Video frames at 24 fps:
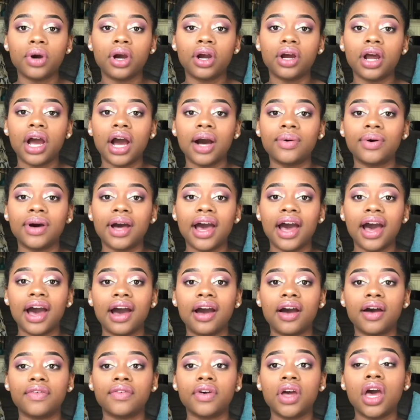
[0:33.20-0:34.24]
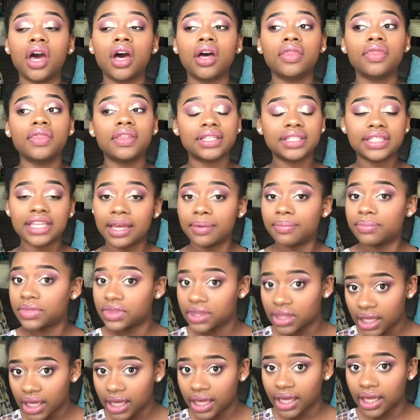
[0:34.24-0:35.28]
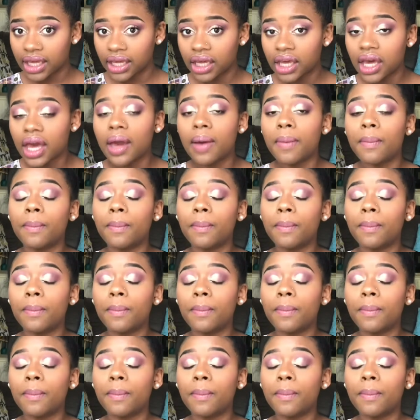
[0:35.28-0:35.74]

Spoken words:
part, I would have the same thing,